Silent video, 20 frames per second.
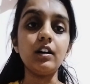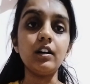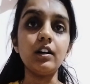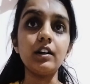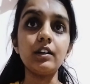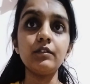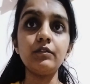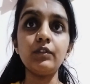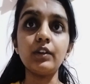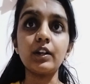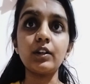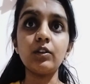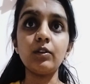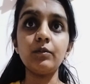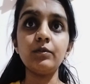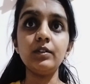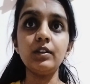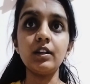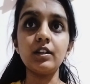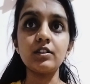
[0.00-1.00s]
effect
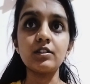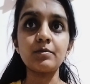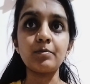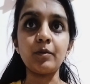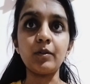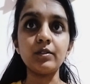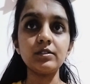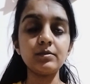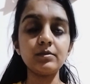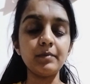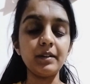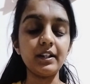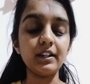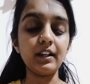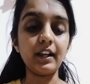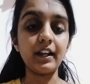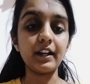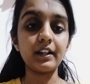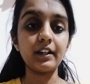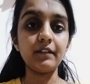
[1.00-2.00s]
of the response,
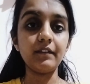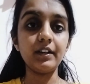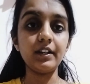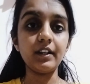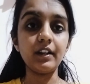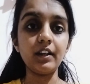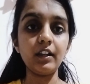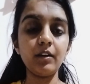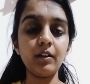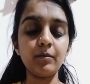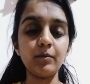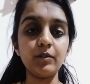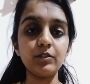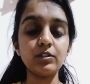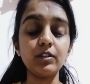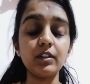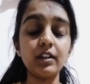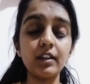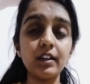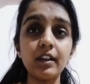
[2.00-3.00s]
mental activity,
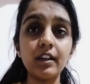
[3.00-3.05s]
and